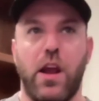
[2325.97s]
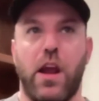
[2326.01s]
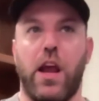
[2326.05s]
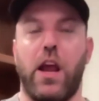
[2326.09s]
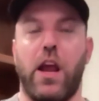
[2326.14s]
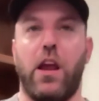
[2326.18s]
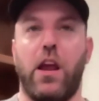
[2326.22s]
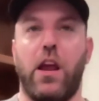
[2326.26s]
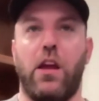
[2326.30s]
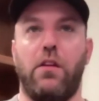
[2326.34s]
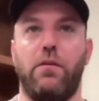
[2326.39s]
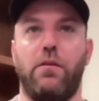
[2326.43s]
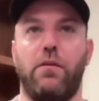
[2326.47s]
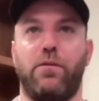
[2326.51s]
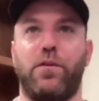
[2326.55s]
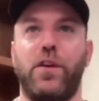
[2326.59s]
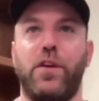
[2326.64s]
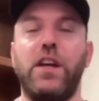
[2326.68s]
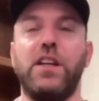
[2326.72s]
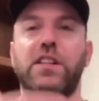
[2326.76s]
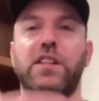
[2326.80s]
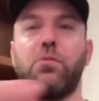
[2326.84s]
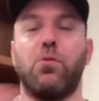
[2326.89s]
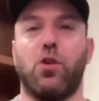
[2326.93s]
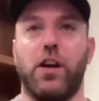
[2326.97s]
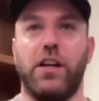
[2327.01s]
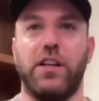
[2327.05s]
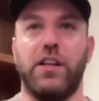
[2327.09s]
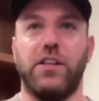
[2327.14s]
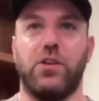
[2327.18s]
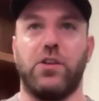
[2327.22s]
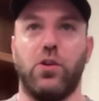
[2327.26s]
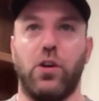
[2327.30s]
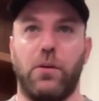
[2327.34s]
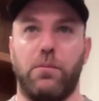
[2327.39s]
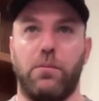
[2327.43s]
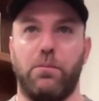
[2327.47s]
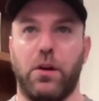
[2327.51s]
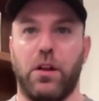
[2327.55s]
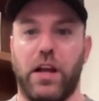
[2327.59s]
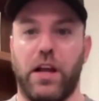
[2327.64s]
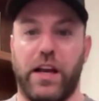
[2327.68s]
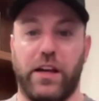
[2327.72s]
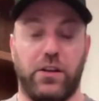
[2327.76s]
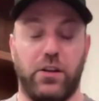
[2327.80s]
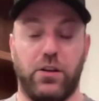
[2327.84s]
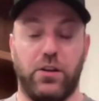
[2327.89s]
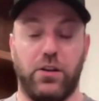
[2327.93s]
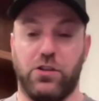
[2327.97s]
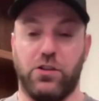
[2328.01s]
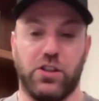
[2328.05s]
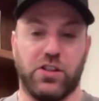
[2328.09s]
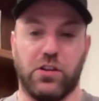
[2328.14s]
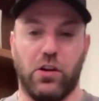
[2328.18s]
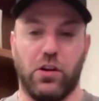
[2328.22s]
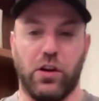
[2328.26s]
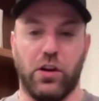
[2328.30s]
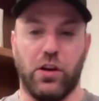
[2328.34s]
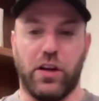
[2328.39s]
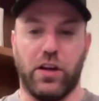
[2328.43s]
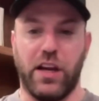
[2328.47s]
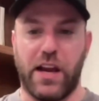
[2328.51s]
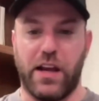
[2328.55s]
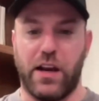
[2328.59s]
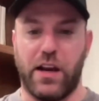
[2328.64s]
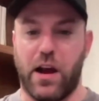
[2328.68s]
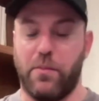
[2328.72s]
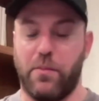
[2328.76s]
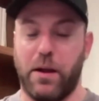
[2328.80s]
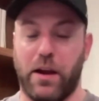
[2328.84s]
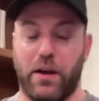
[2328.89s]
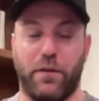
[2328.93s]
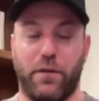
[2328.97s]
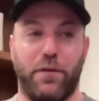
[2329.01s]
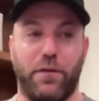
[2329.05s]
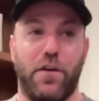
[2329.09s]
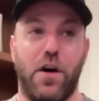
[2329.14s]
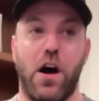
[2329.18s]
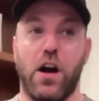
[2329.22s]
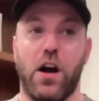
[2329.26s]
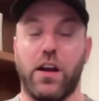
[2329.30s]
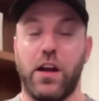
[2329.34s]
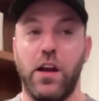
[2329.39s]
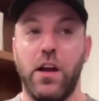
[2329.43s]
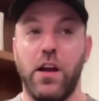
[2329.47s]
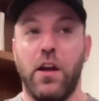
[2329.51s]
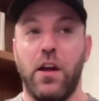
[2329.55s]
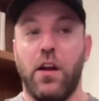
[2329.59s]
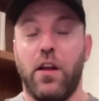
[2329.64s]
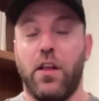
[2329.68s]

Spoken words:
It feeds more into it. But like, dude, just looking at it, I'm like, fuck.